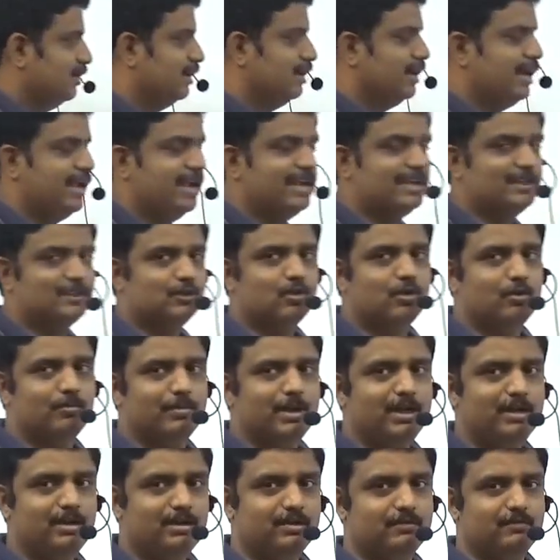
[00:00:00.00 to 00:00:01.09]
x,
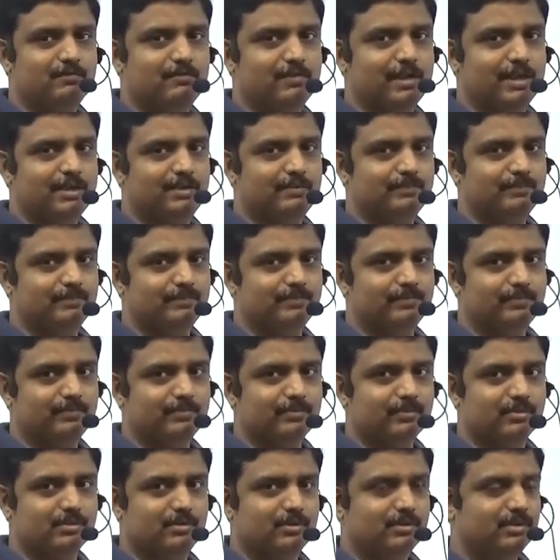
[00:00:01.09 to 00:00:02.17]
y.
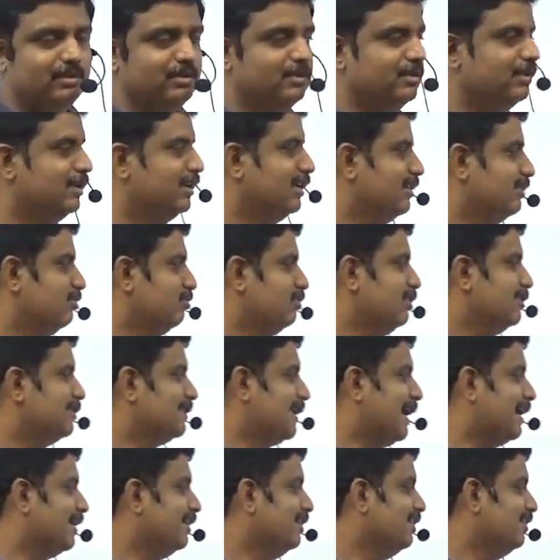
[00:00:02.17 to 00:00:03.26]
This
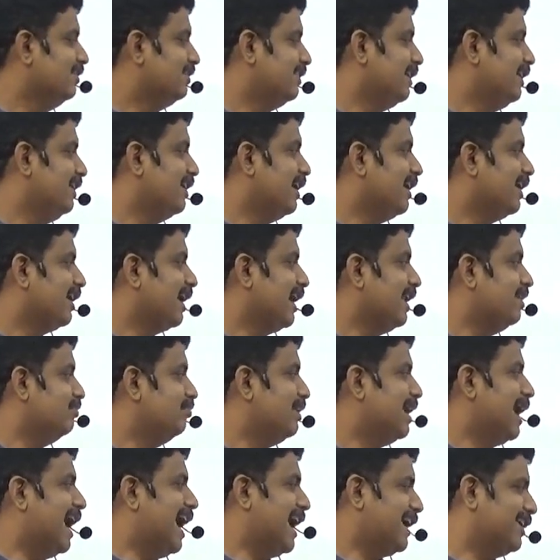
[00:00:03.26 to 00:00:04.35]
angle theta can
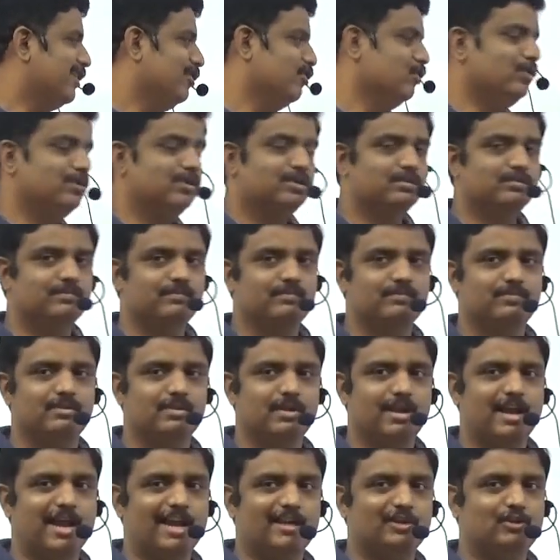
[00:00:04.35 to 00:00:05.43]
be acute
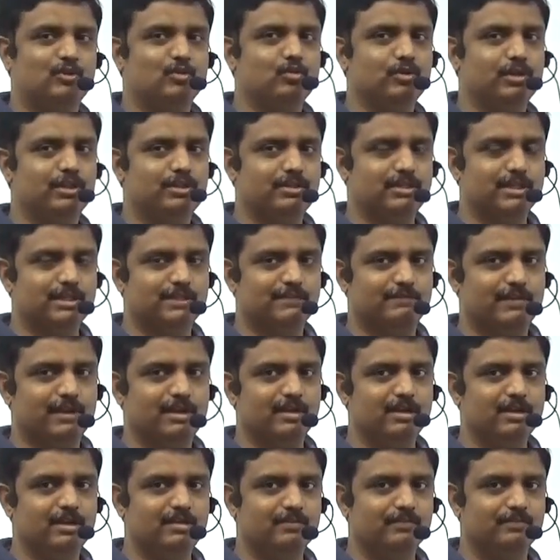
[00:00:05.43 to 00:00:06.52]
as shown in this
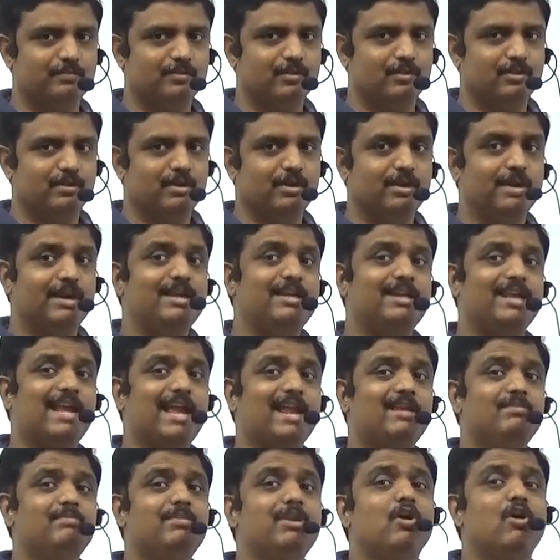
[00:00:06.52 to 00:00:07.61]
figure. It
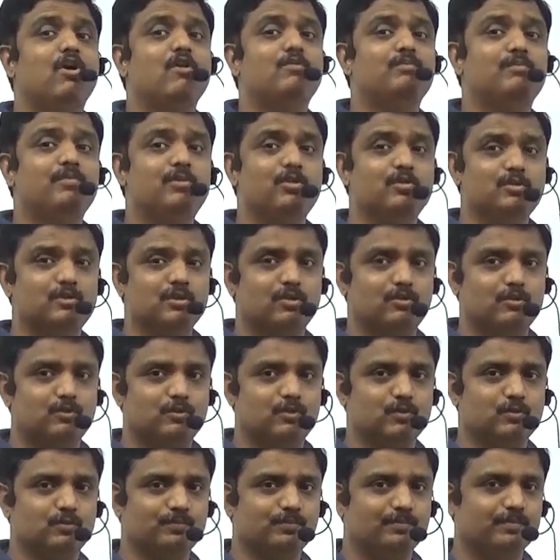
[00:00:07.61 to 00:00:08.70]
can be obtuse
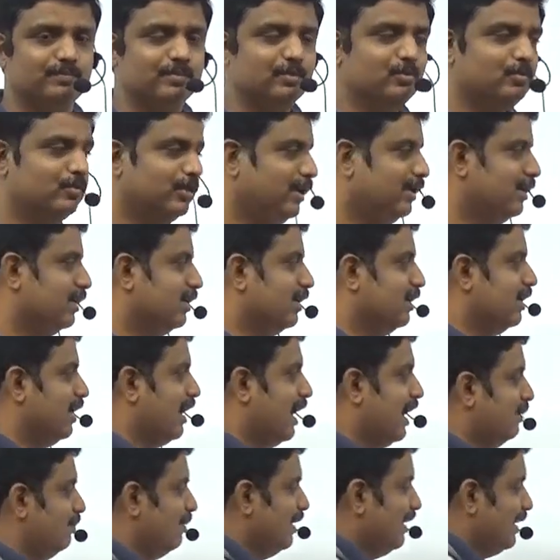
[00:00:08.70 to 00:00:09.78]
also. Okay,
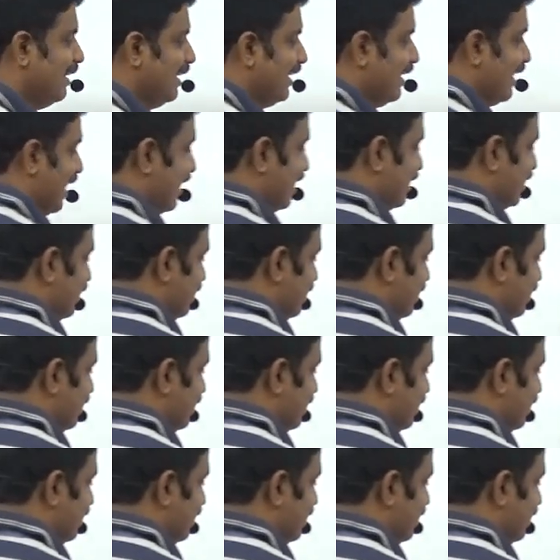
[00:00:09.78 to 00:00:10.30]
I may take angle